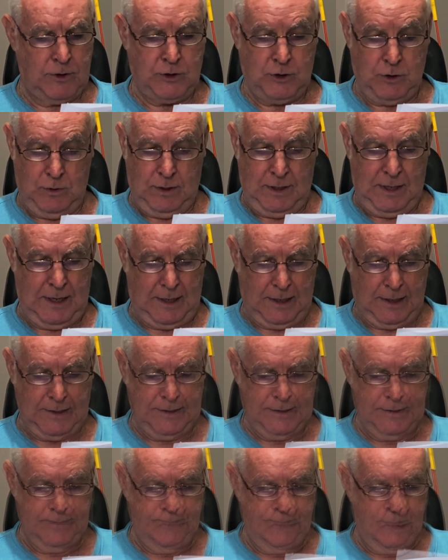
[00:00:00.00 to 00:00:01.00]
2
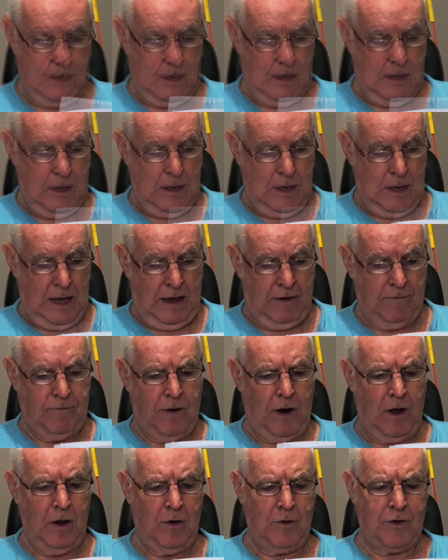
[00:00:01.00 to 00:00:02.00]
years. He
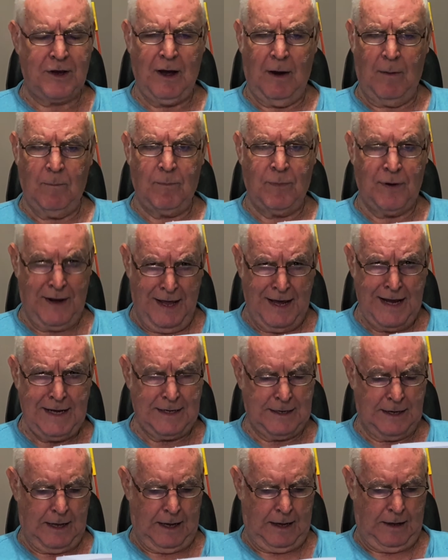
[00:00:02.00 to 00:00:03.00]
followed
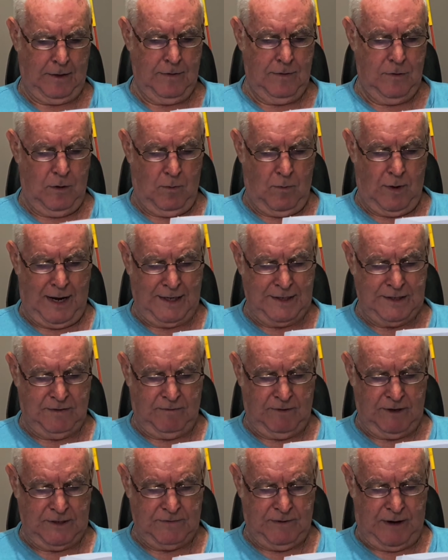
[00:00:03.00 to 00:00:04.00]
completely the ways of
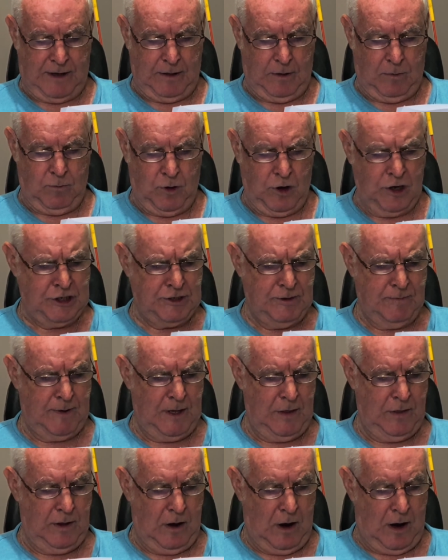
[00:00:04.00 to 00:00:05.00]
his father,
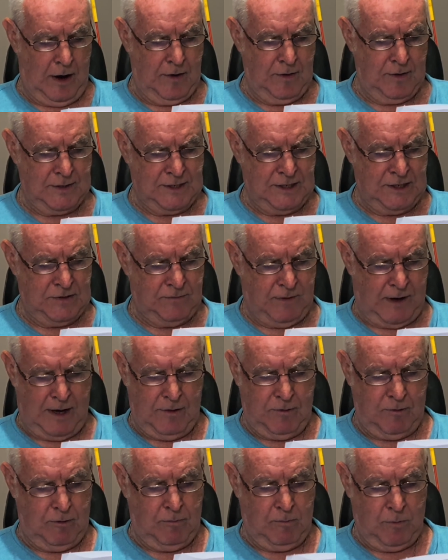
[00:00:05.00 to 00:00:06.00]
worshipping the idols his
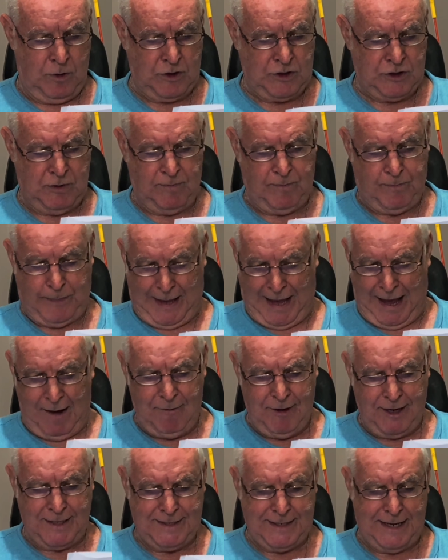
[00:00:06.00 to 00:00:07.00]
father had worshipped,
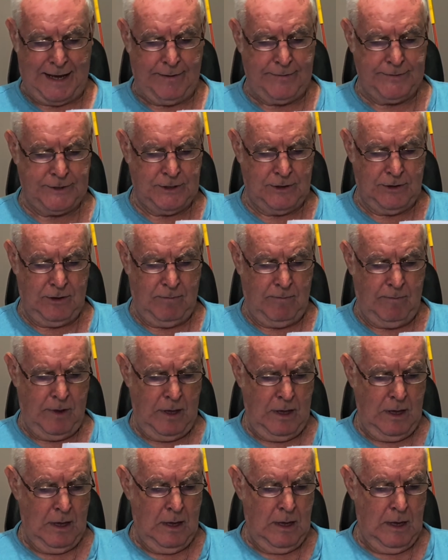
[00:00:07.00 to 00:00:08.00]
bowing down to them.
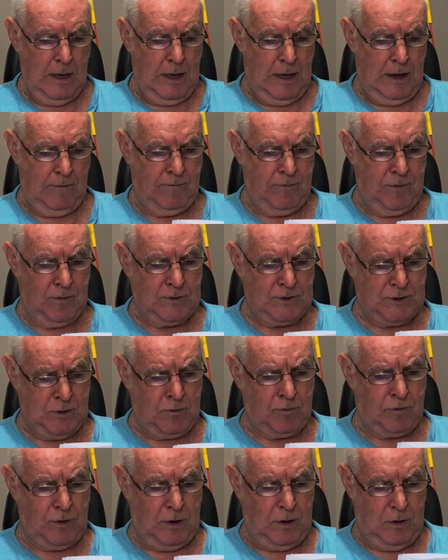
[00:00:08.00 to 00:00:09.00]
He
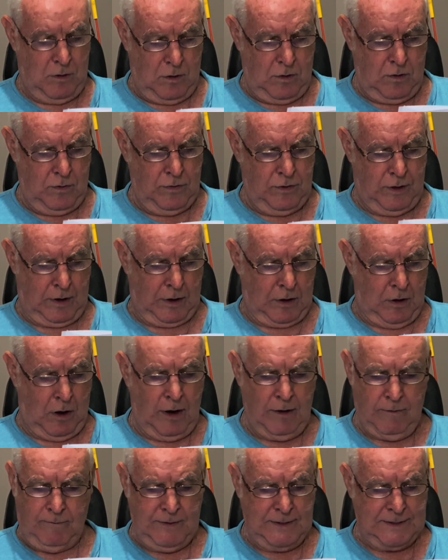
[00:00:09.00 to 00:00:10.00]
forsook the Lord, the
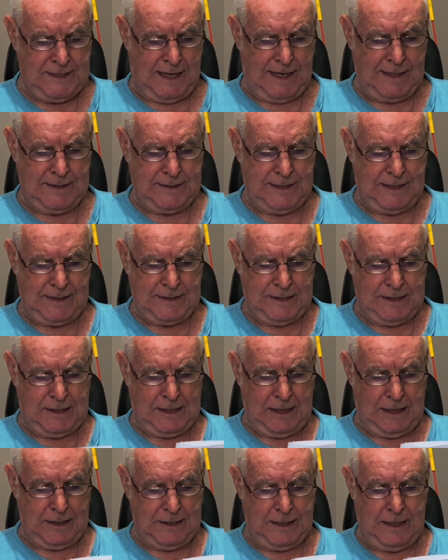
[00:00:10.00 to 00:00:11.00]
God of his ancestors,
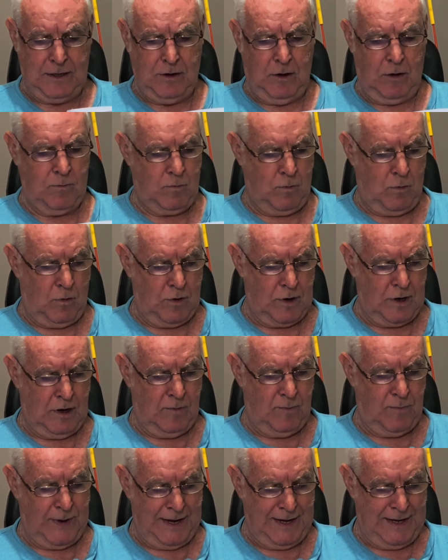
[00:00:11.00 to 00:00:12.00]
and did not walk in
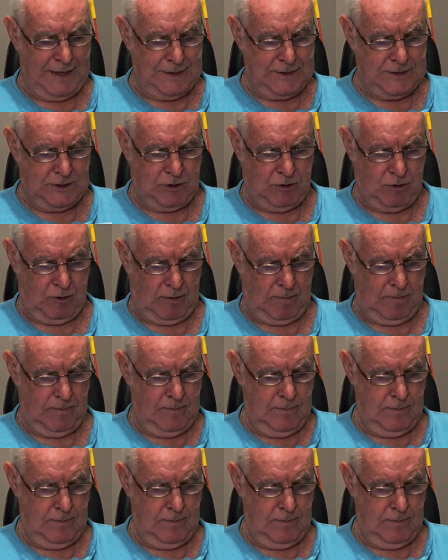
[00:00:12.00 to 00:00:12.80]
obedience to him.